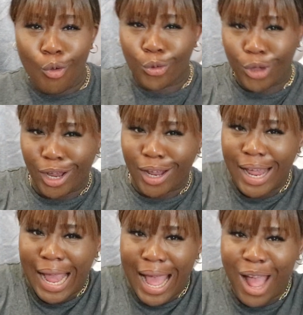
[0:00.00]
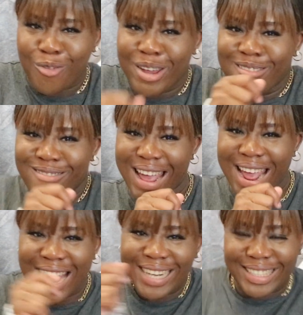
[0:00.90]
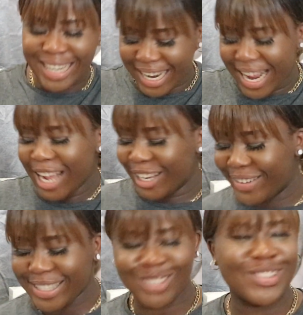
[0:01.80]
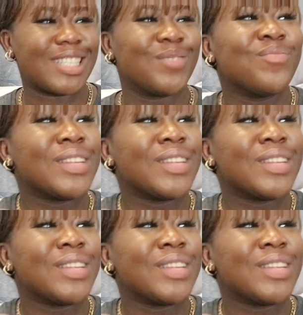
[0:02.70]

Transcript: okay are we ready christmas